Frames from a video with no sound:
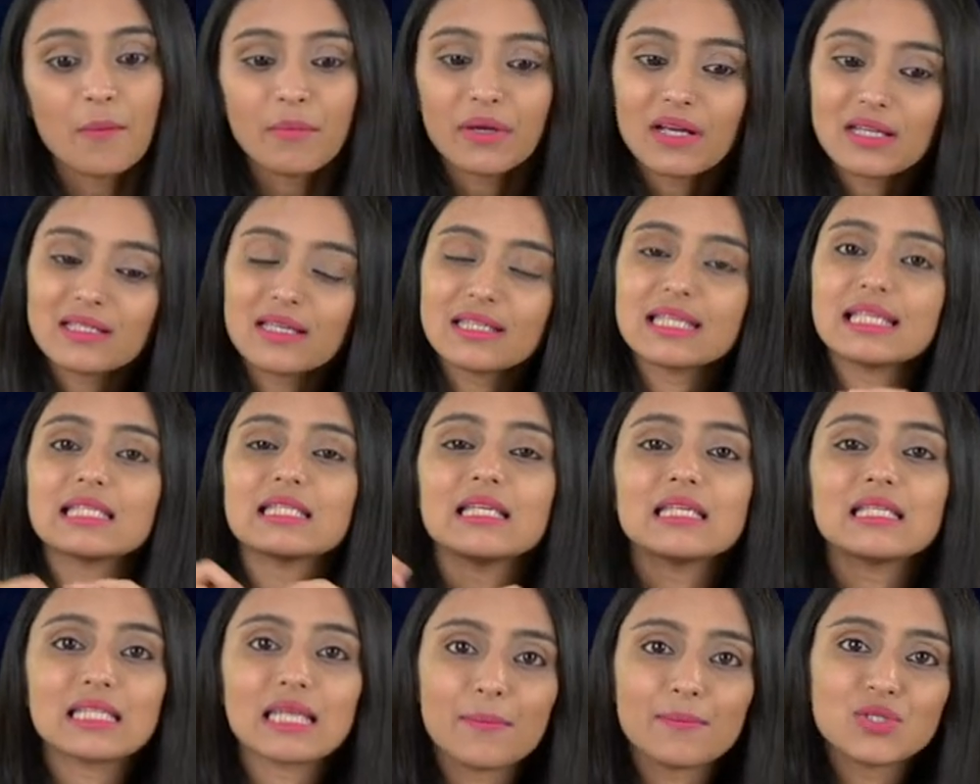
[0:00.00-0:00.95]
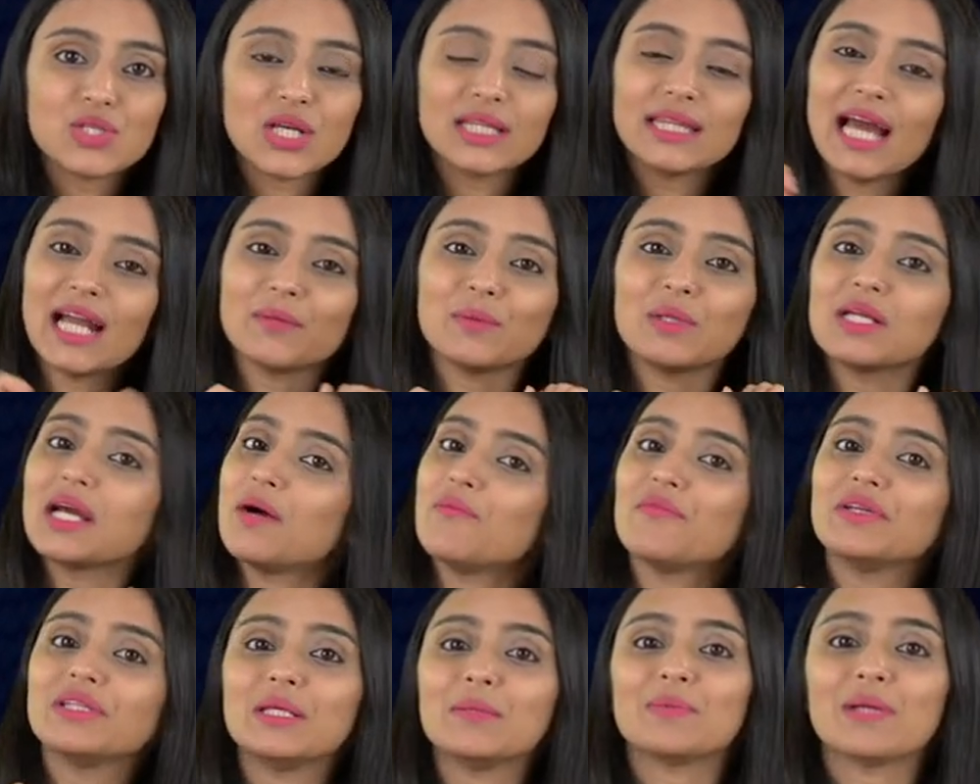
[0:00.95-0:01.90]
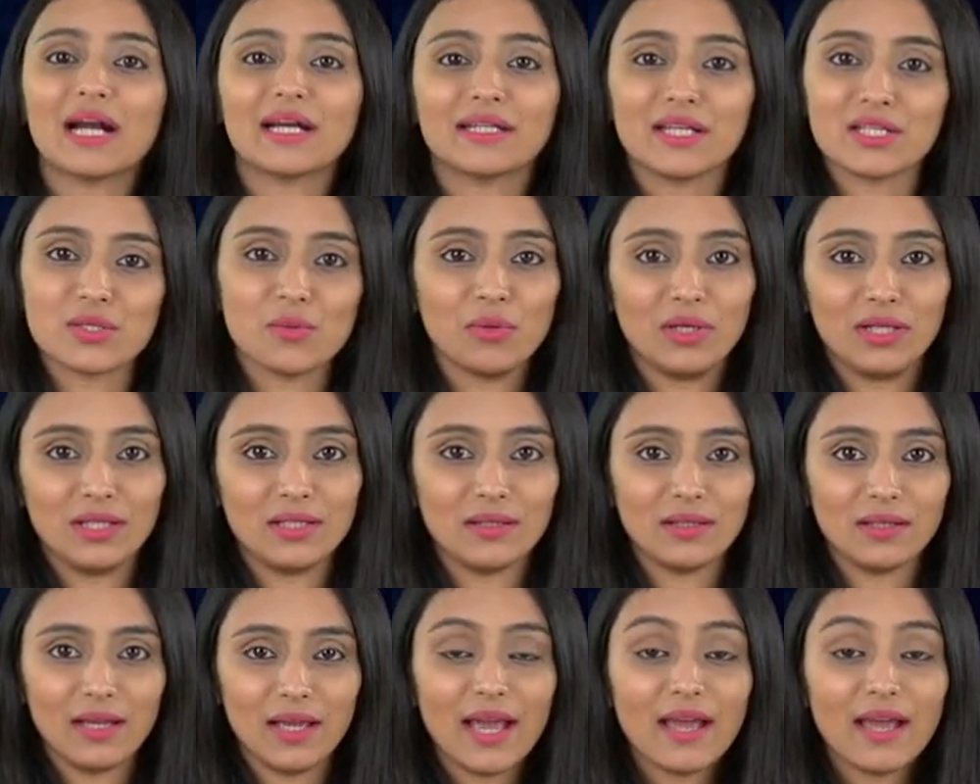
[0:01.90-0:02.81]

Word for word: Because this is the subject that will come with the practice only.